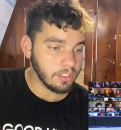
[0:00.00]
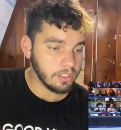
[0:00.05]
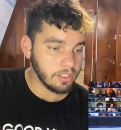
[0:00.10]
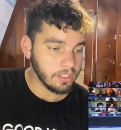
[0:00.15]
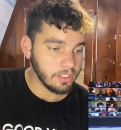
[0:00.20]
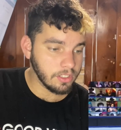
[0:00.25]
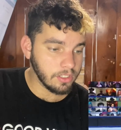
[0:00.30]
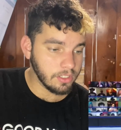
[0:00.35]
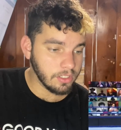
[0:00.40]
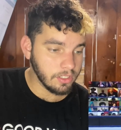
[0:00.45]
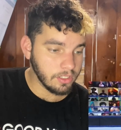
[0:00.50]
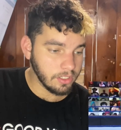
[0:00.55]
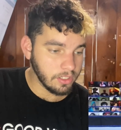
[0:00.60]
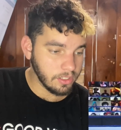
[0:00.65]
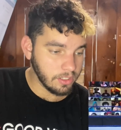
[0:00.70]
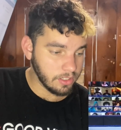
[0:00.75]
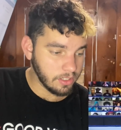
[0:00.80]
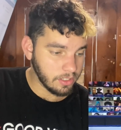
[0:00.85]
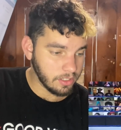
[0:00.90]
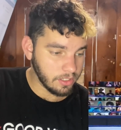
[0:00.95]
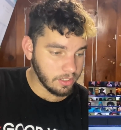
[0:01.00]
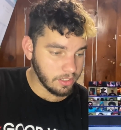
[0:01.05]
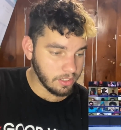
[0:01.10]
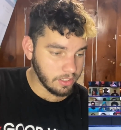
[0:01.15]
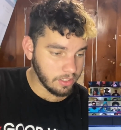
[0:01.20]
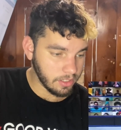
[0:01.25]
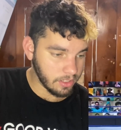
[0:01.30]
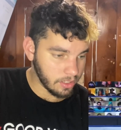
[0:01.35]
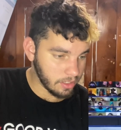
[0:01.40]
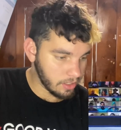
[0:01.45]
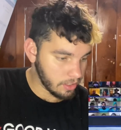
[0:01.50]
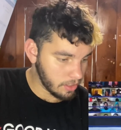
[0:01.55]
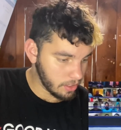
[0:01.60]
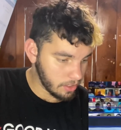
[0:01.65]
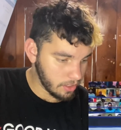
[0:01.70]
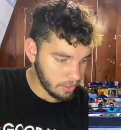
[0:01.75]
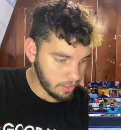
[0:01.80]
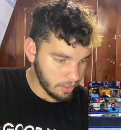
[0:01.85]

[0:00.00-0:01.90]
Nobody speaks.